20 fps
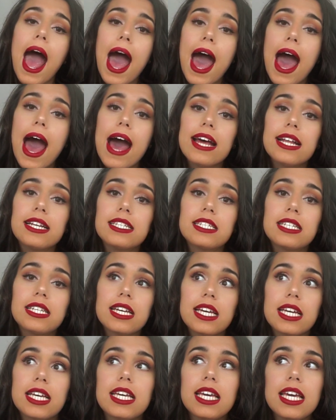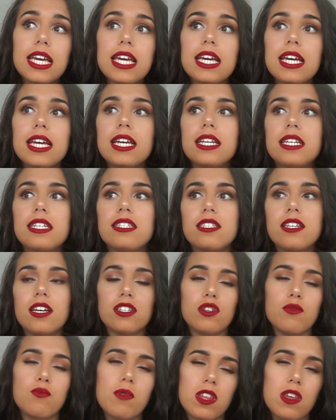And he
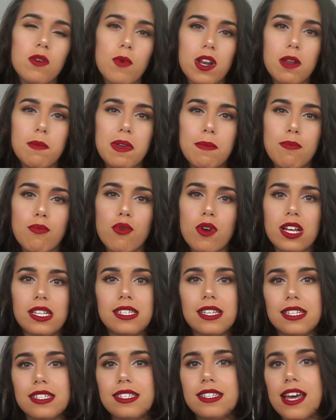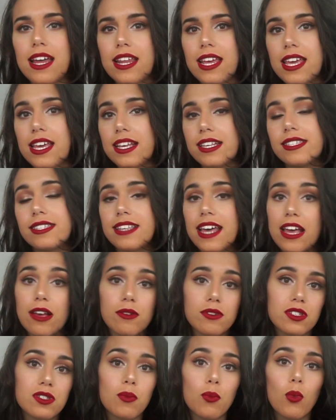doesn't really want to be prince. Instead, he
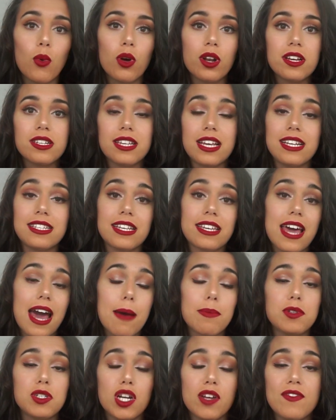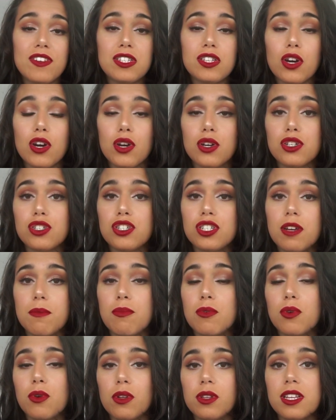sails the waters. He's a captain of his own
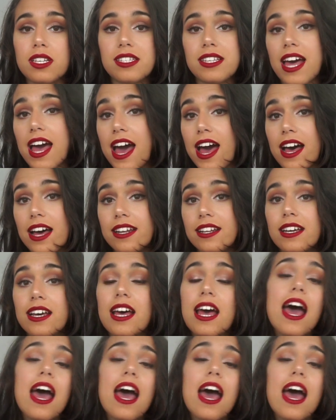ship called the Sad.